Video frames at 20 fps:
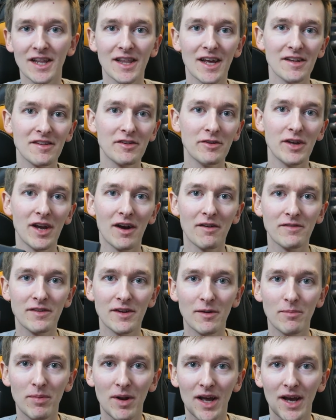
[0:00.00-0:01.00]
That's who you have
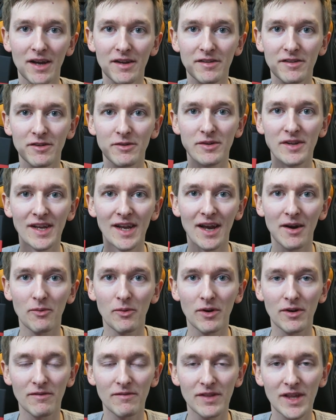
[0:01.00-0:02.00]
to apply to
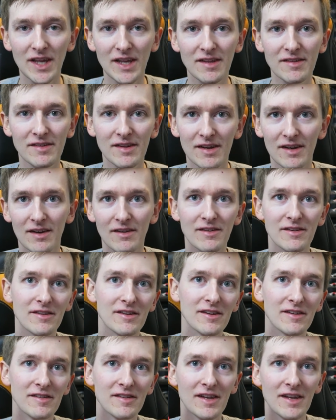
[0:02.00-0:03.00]
get one of these. As
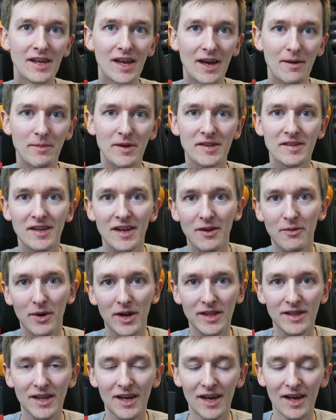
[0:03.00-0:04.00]
you can see, MSA
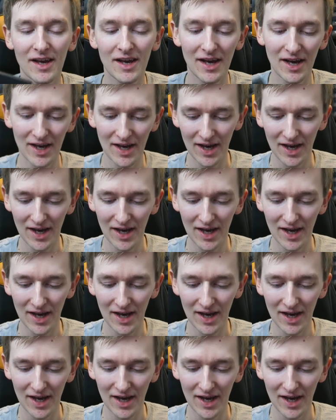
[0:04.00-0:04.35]
right there.